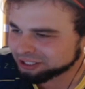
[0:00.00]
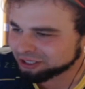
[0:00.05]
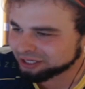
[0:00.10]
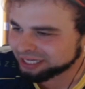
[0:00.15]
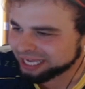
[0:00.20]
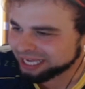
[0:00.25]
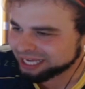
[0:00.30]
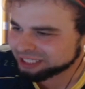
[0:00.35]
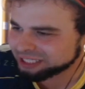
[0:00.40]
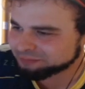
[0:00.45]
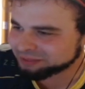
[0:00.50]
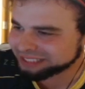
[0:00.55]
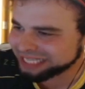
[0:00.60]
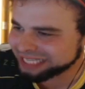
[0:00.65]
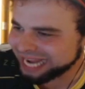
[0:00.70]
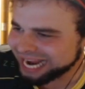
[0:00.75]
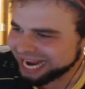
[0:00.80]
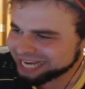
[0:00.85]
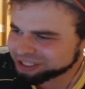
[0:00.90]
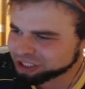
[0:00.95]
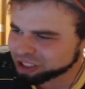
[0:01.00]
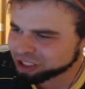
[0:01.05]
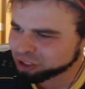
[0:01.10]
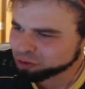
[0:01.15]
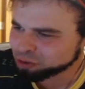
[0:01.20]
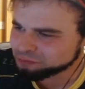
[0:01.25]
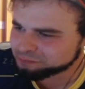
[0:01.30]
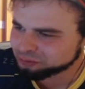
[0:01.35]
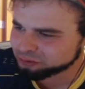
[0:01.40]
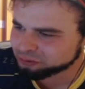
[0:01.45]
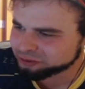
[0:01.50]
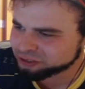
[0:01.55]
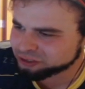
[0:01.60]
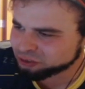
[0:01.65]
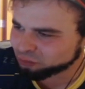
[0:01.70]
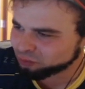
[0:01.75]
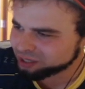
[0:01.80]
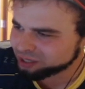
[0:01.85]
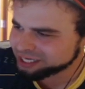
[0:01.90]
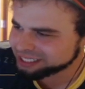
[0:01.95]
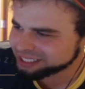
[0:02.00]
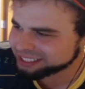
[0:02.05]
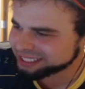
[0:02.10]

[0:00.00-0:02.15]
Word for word: guess. But the HQ booster, what is